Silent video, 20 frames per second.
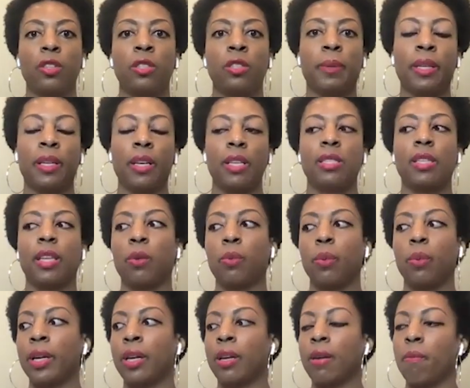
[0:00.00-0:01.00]
is because like
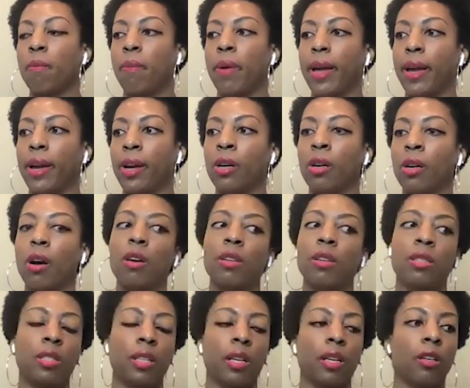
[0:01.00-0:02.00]
we compare
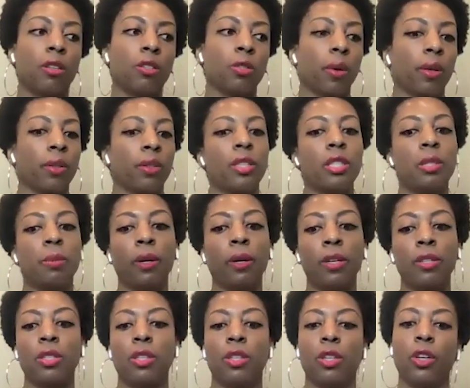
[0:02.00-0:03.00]
ourselves, like this
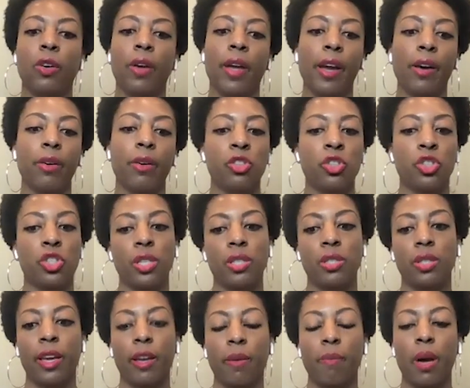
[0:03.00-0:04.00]
person, her hair is
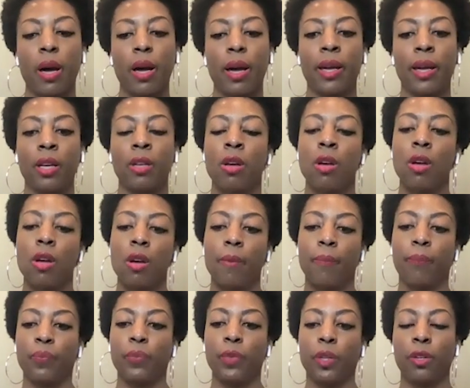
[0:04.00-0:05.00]
just like mine.
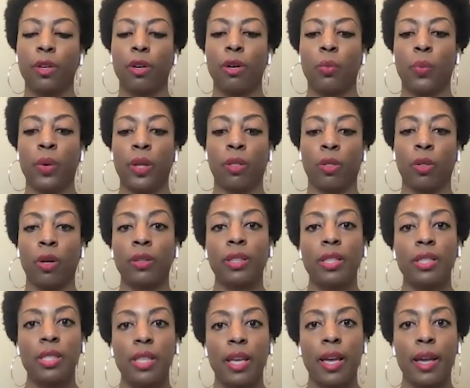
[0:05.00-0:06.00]
We look the
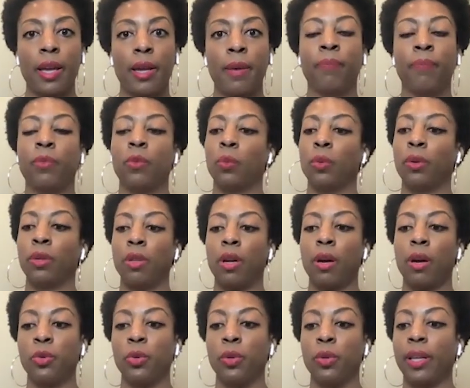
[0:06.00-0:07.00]
same. I'm
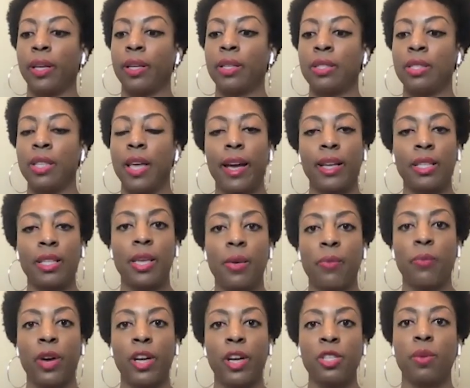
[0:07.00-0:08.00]
doing the exact
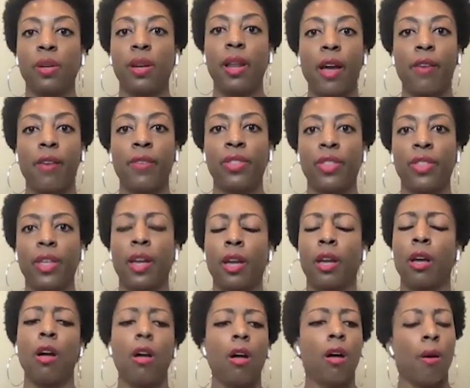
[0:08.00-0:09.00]
same regimen,
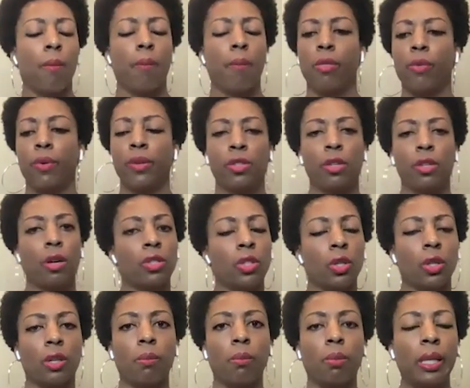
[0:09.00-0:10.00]
everything, but the results
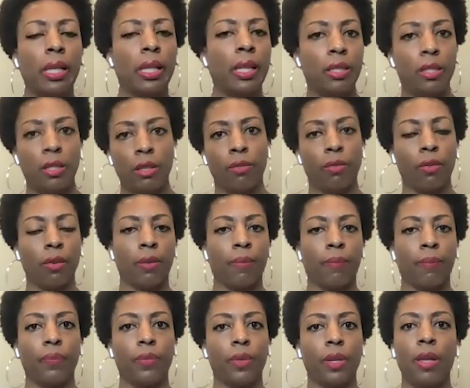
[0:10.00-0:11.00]
are completely different.
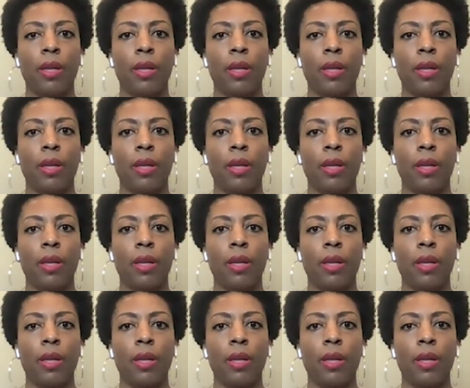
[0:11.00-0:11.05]
And